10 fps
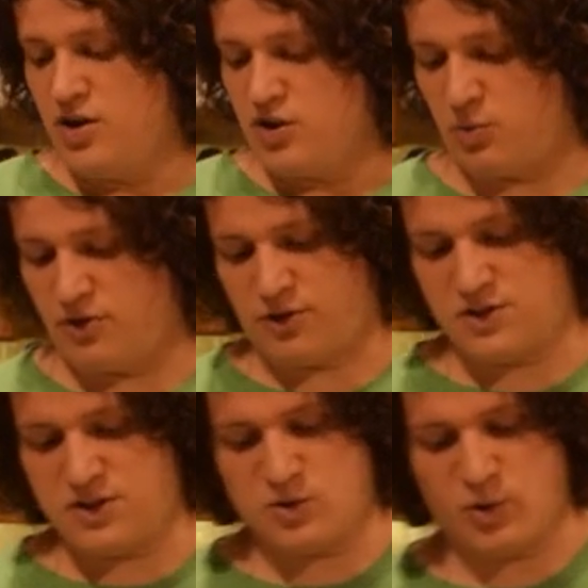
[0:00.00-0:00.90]
So one of the
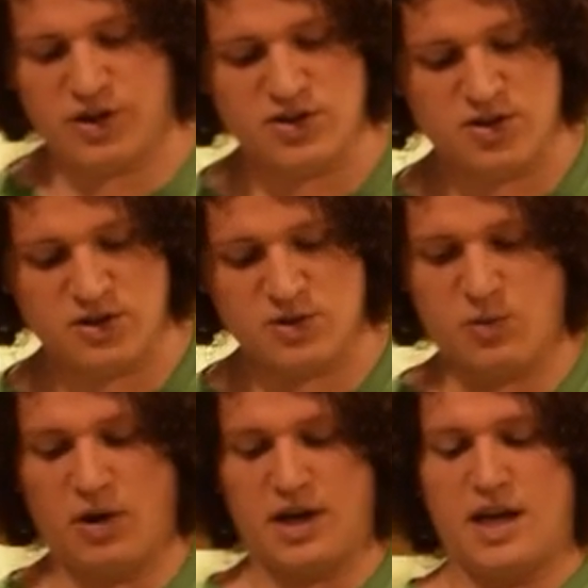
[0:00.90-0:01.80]
first things we want to do is we want